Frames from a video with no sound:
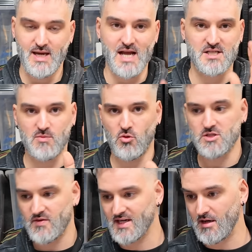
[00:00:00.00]
He actually bought
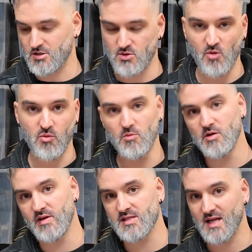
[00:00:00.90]
something else as well, but we'll
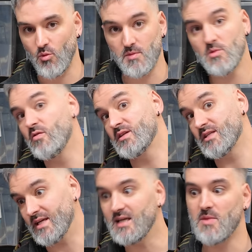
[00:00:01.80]
move into that when we move into
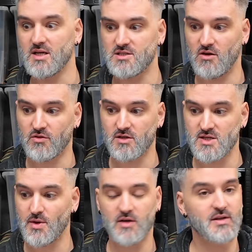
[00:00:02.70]
the eBay stuff because he
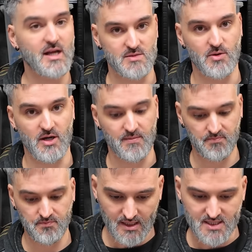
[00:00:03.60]
went over there to buy it.
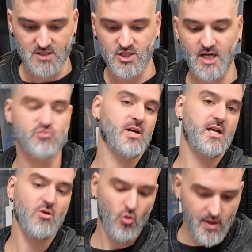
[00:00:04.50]
So cheers,
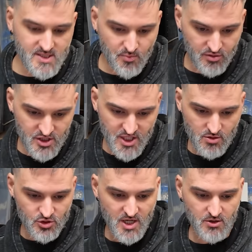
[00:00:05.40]
Ricky. Always appreciate
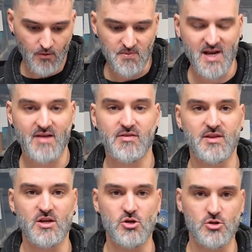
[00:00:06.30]
your channel and
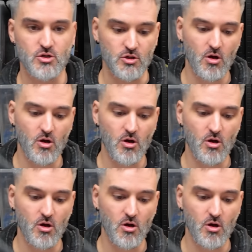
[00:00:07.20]
everything you do.